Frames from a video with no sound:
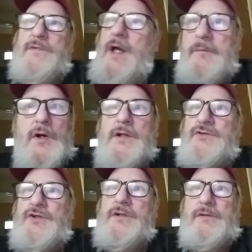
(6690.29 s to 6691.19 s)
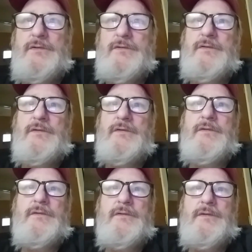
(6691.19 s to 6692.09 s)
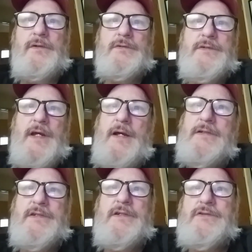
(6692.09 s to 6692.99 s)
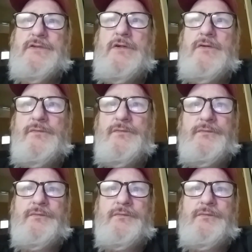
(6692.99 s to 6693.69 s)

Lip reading: Not much, huh? He goes, yeah, I'd say so.